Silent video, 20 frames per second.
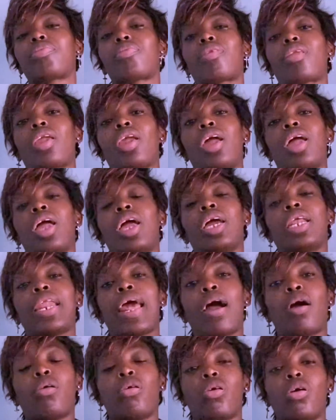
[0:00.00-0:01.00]
Now,
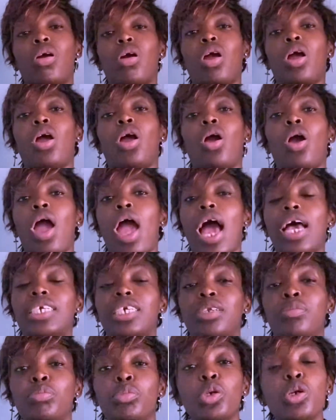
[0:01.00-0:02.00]
as it
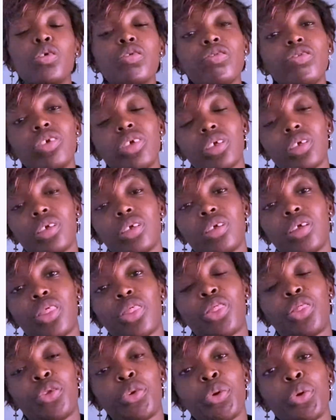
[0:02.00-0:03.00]
moves
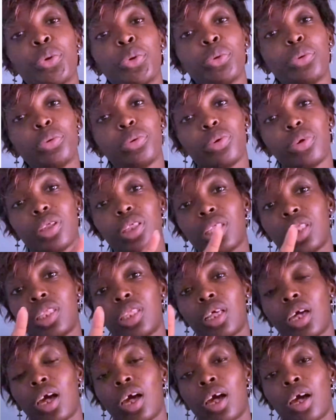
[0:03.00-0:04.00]
through the,